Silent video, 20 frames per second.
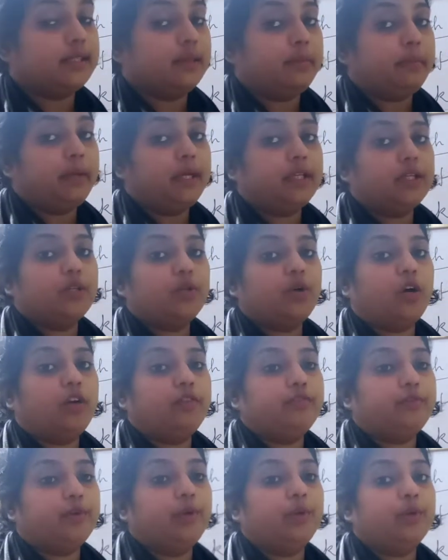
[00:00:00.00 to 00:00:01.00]
the maiden all
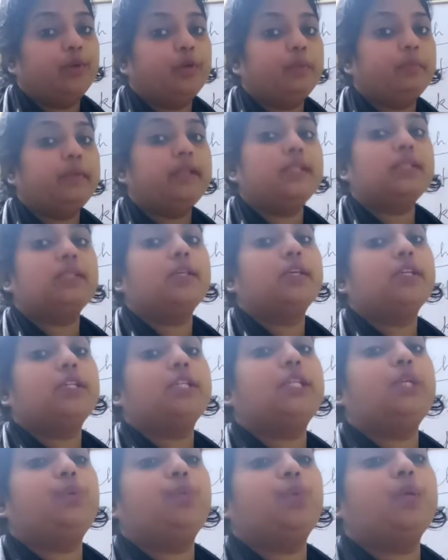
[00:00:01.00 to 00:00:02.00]
forlorn means
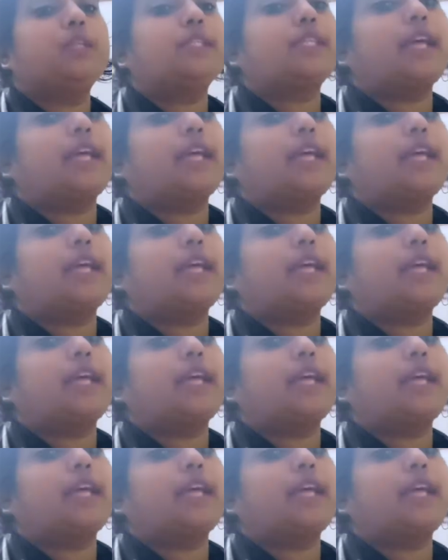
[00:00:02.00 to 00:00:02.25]
he was